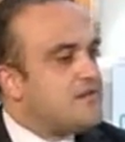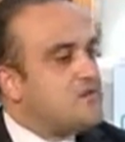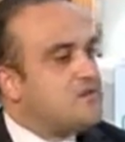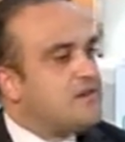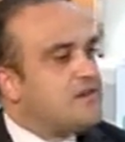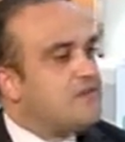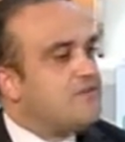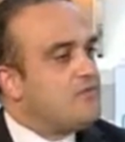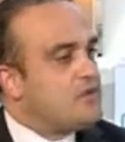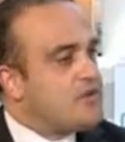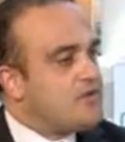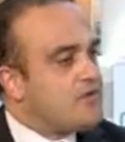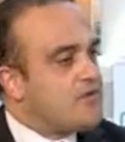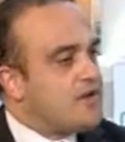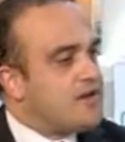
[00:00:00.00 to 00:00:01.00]
greater
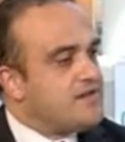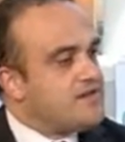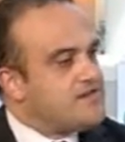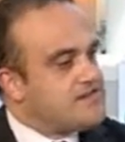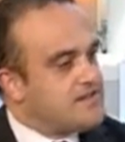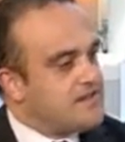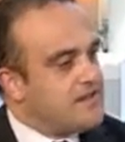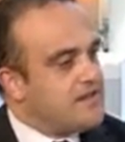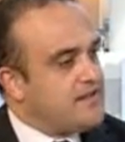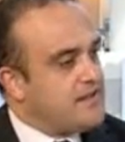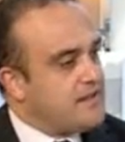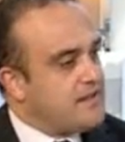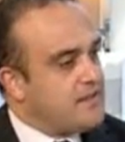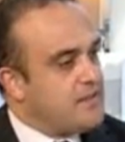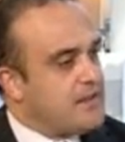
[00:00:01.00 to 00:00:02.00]
voting rights at
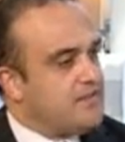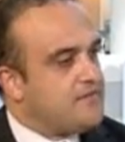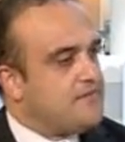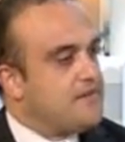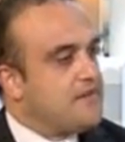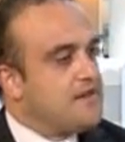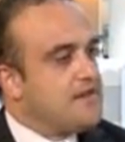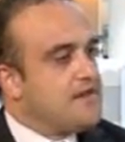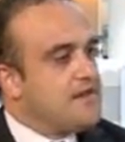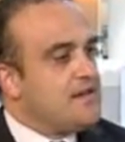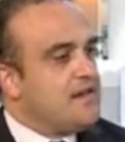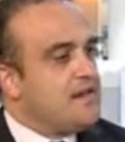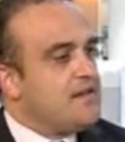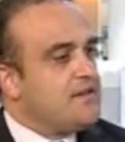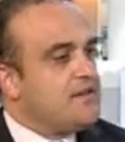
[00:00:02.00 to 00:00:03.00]
the IMF,
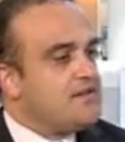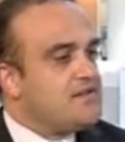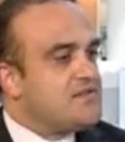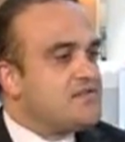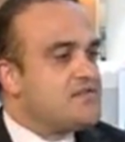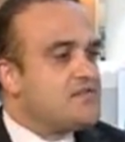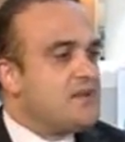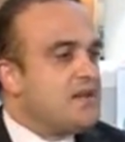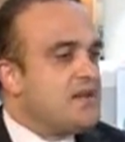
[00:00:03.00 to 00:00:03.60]
and this is